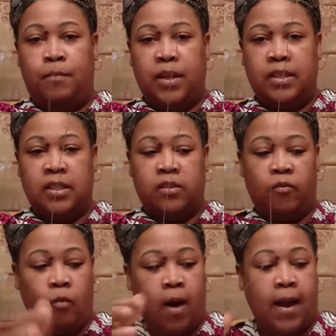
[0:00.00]
pieces
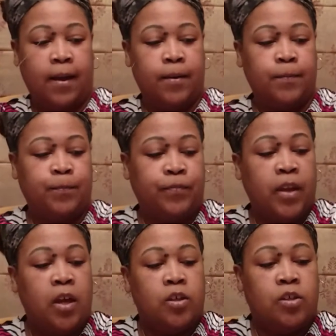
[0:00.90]
of wire.
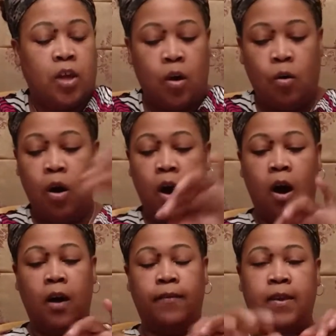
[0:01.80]
So
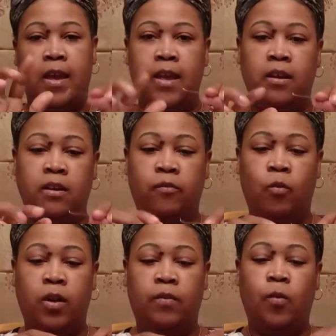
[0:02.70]
on the end of
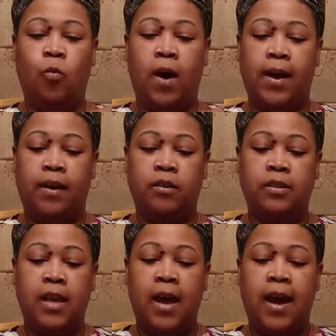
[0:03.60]
one of the
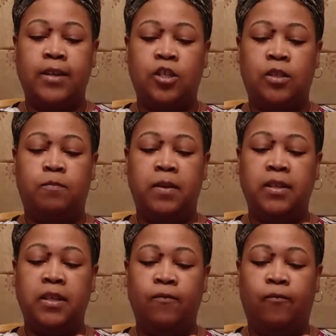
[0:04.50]
wires, I just
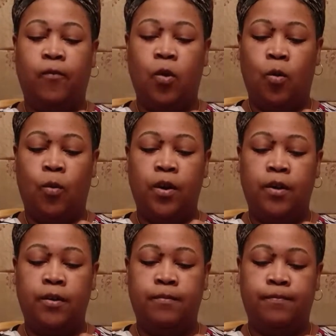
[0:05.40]
bent it forward,